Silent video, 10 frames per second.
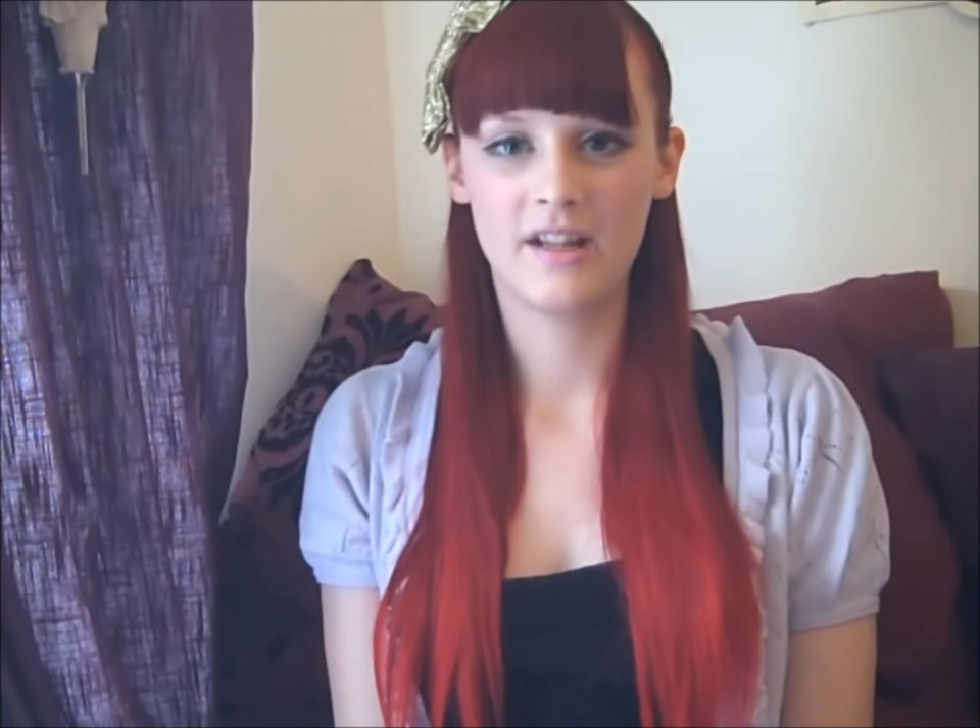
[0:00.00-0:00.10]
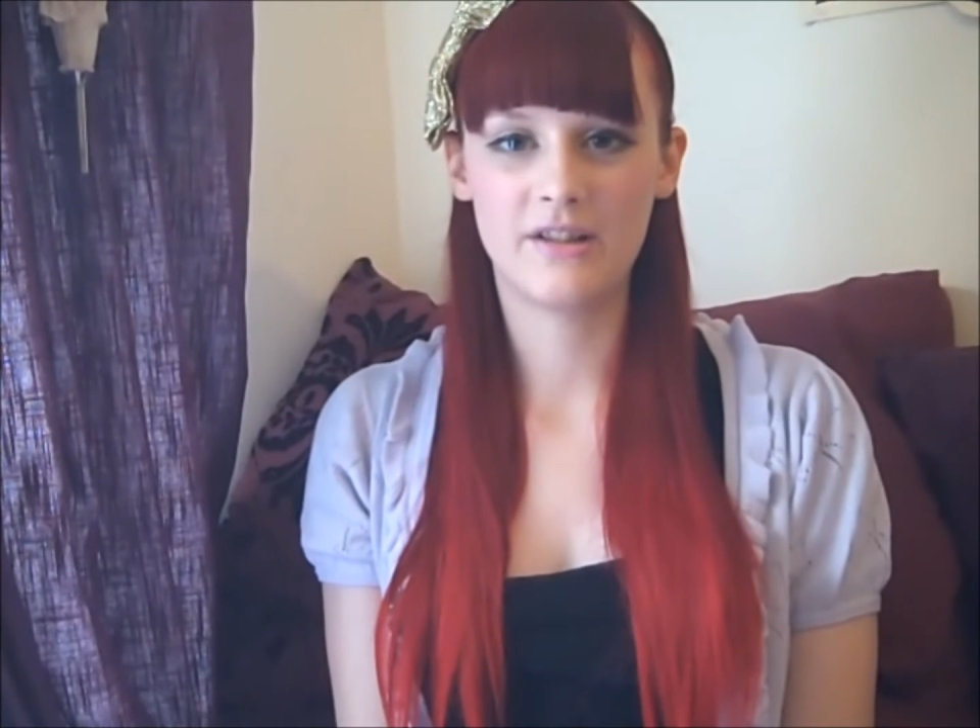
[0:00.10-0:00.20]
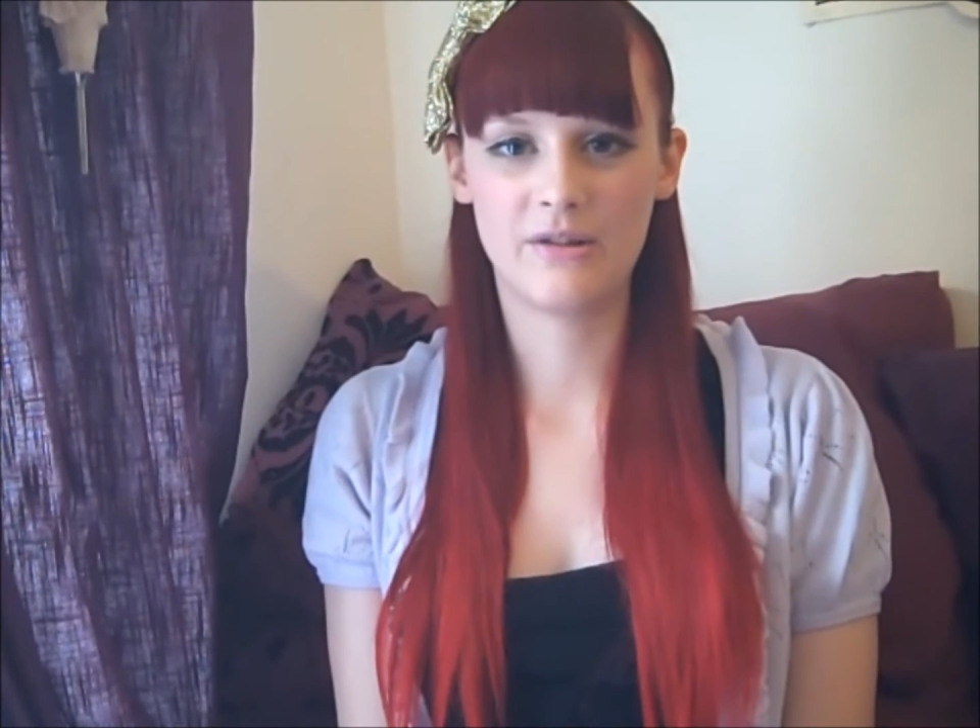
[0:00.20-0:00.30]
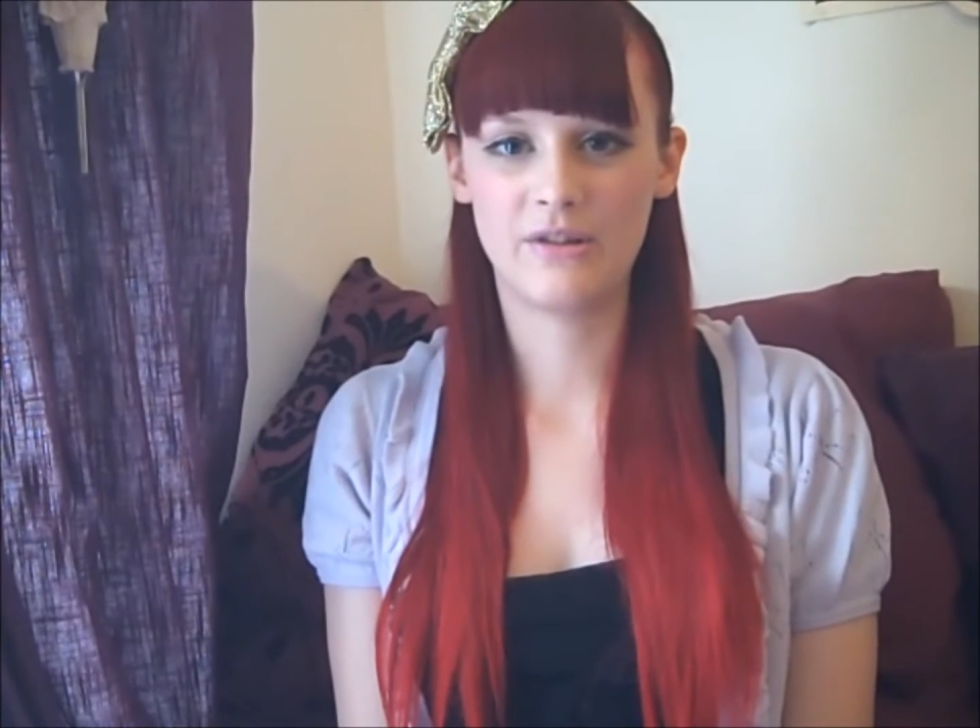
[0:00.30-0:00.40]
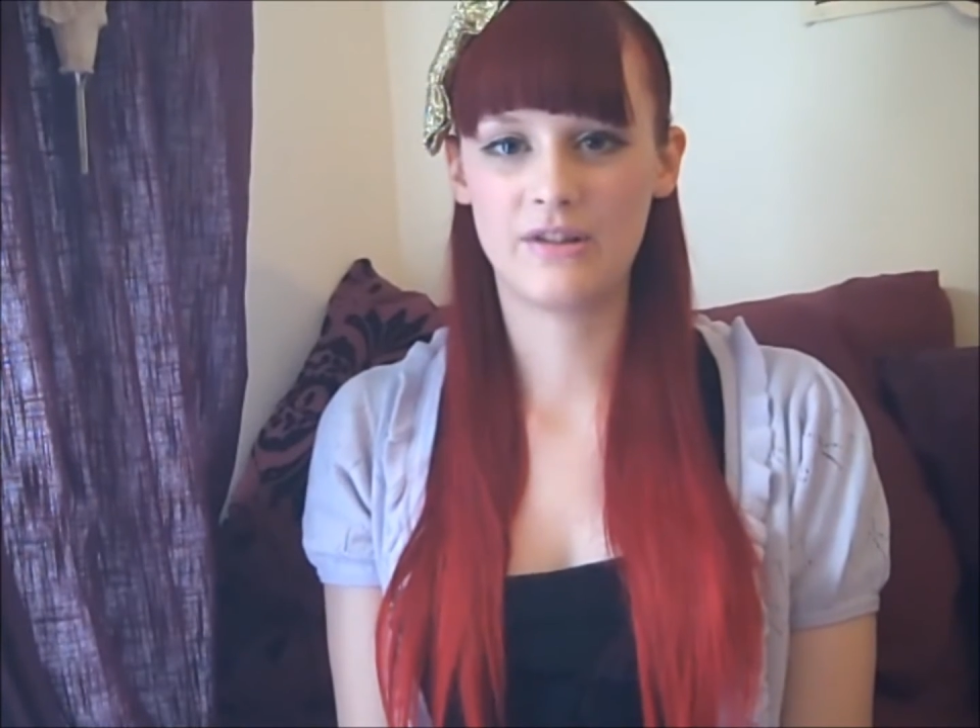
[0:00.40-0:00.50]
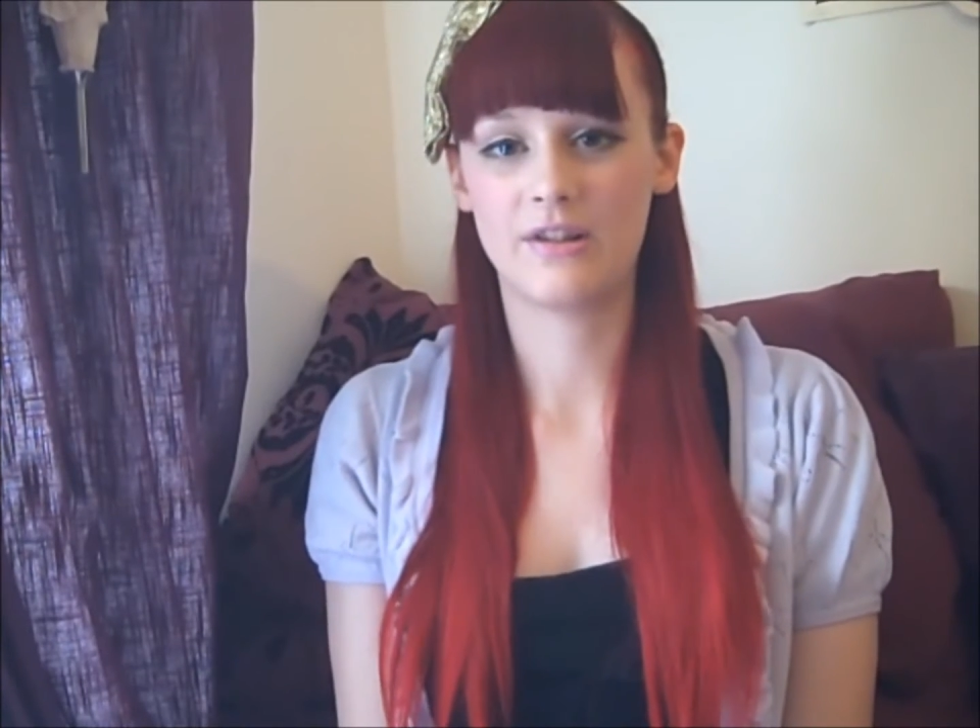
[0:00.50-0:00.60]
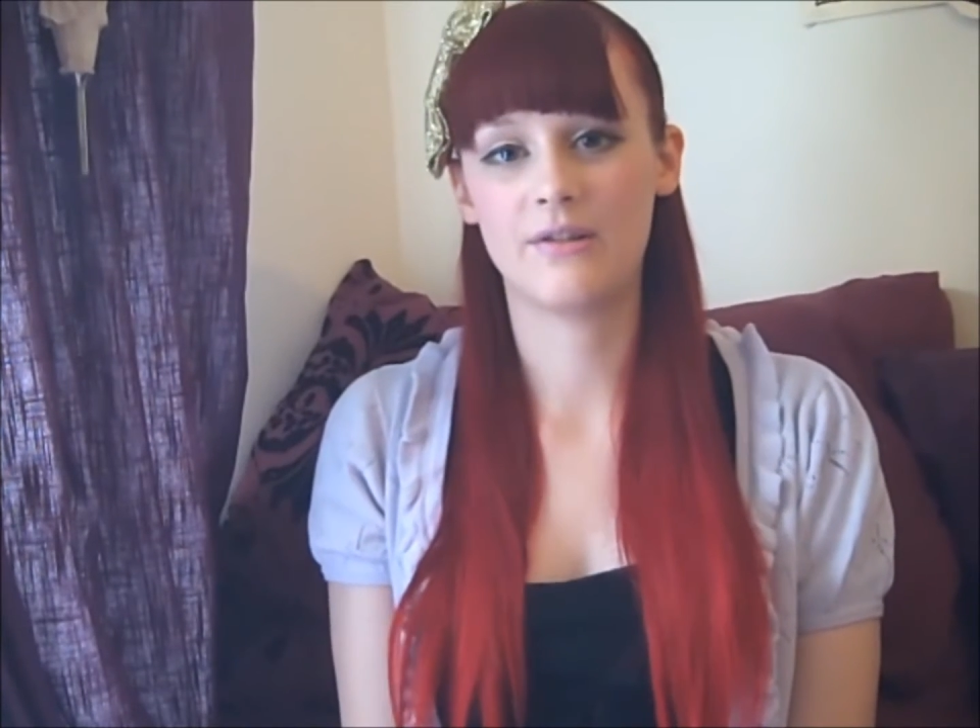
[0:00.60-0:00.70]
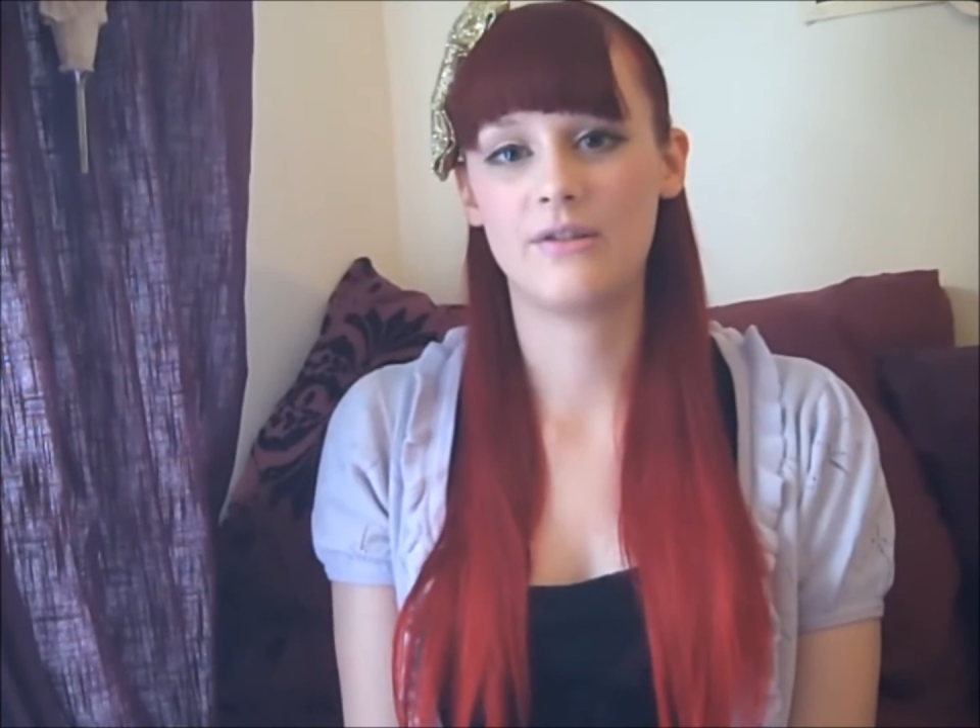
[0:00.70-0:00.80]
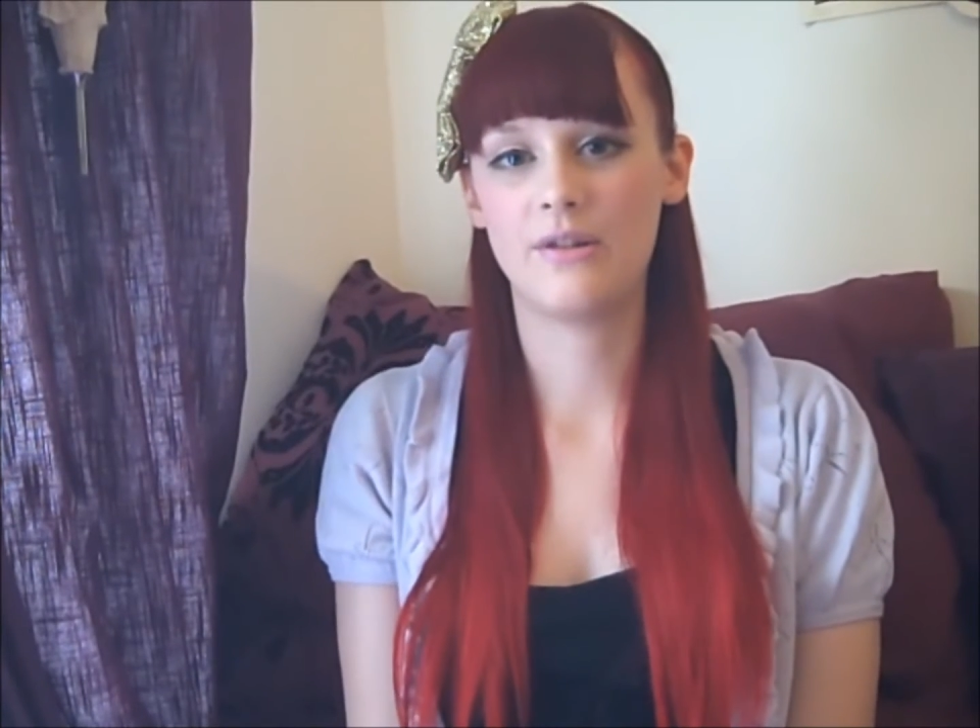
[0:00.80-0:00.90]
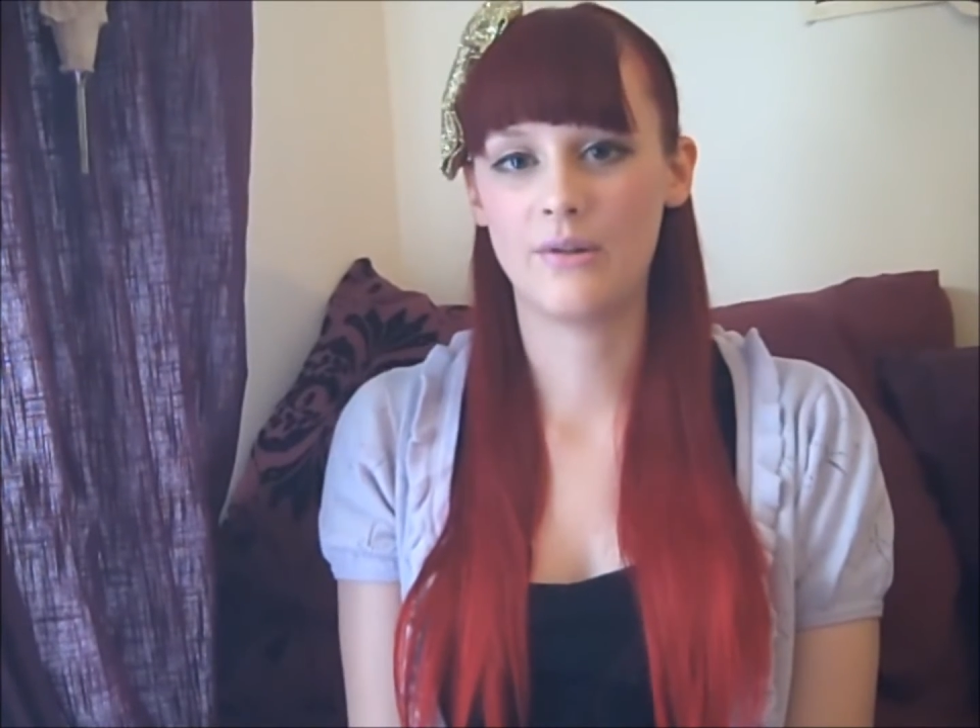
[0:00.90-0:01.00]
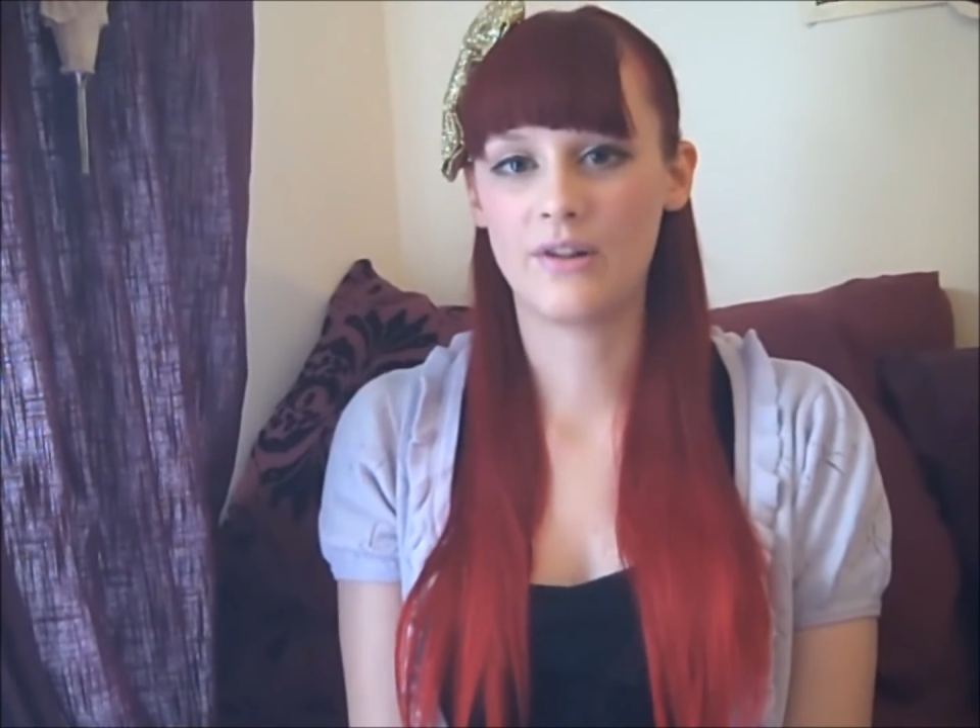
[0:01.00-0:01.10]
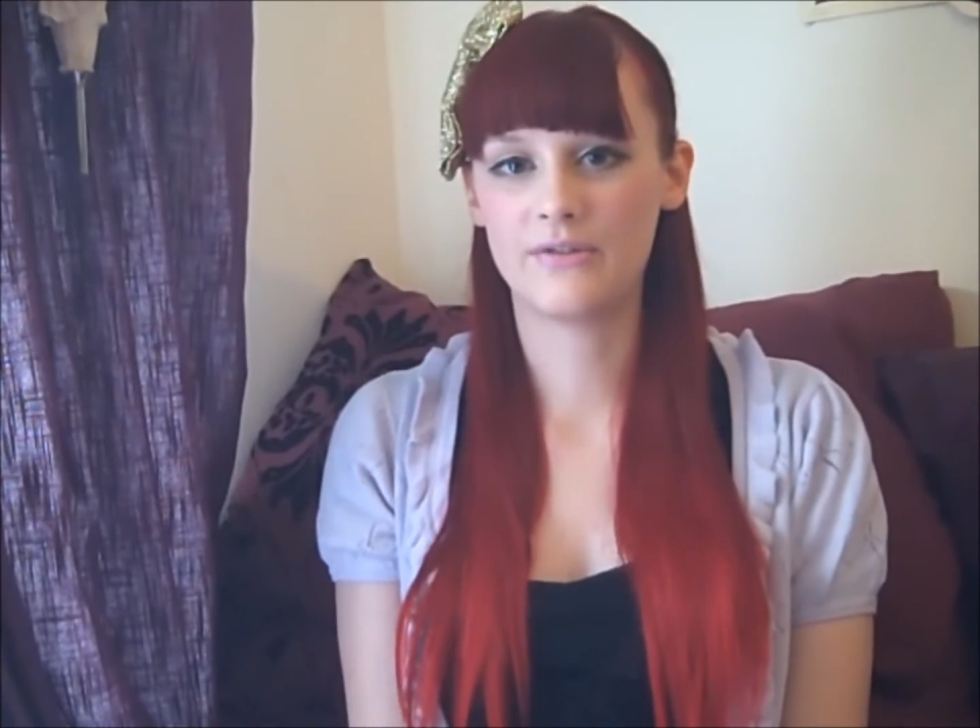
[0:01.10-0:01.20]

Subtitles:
don't use those too